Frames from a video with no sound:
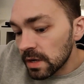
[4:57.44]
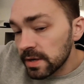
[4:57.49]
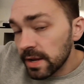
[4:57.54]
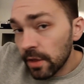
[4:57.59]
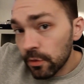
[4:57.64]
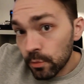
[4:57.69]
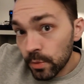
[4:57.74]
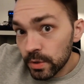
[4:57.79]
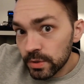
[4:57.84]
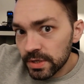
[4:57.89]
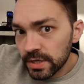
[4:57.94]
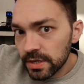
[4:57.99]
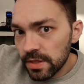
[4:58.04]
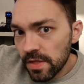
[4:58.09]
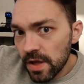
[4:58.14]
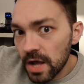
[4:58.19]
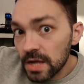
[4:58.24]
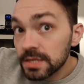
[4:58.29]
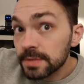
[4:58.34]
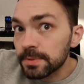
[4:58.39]
down the road to get to
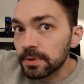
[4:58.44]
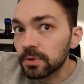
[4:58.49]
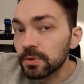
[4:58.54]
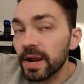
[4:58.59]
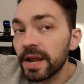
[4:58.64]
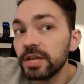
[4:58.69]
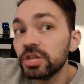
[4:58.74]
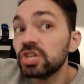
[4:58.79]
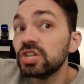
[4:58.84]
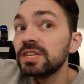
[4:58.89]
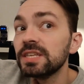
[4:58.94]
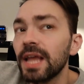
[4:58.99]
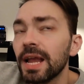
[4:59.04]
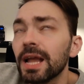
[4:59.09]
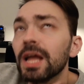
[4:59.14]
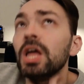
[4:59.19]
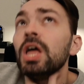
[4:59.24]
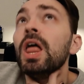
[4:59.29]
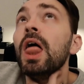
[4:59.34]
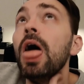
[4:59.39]
the hospital, right? And she's
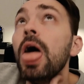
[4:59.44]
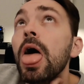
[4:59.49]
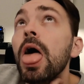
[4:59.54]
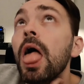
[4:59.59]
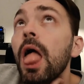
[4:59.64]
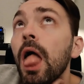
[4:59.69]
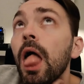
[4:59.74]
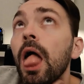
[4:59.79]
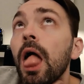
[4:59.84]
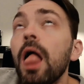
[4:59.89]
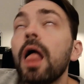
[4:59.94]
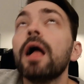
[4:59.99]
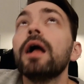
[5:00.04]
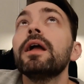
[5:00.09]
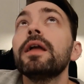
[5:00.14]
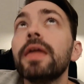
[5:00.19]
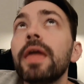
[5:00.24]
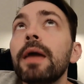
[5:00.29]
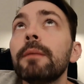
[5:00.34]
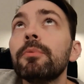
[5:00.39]
like,
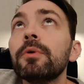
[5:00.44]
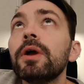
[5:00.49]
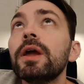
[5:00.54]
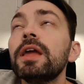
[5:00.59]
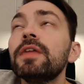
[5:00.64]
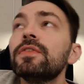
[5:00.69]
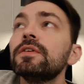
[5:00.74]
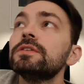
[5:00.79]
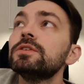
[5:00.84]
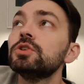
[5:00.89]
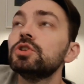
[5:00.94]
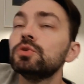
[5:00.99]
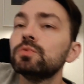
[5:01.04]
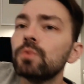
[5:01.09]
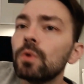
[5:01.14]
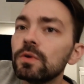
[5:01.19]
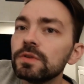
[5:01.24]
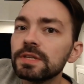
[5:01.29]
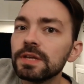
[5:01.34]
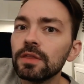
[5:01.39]
can't breathe. So she
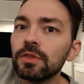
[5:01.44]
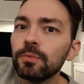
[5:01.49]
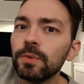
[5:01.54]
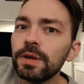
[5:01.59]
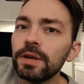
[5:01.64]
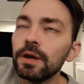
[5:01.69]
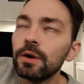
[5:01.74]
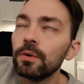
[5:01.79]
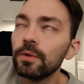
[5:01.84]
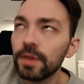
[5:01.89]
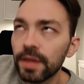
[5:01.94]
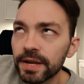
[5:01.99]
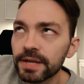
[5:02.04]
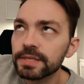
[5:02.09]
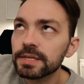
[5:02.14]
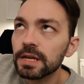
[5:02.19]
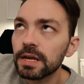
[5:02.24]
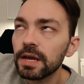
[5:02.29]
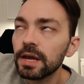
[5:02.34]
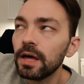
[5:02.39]
rolls down the window like
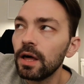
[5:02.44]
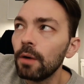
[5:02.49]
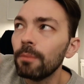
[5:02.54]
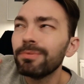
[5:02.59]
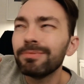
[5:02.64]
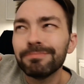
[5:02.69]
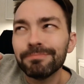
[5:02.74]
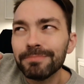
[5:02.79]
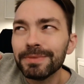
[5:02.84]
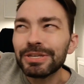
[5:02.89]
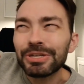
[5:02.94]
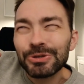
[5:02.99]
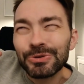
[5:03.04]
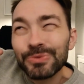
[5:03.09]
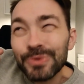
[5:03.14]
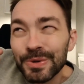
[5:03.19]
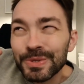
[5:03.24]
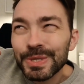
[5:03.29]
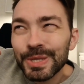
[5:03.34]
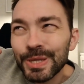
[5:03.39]
it's gonna help. Bitch, your
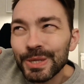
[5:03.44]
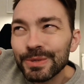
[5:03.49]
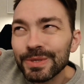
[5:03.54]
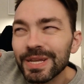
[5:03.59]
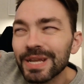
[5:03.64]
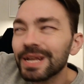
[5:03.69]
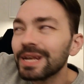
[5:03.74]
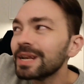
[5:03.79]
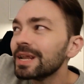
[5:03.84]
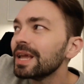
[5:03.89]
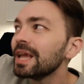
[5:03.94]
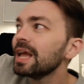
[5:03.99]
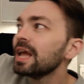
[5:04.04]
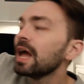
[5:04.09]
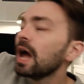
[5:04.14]
throat's closing.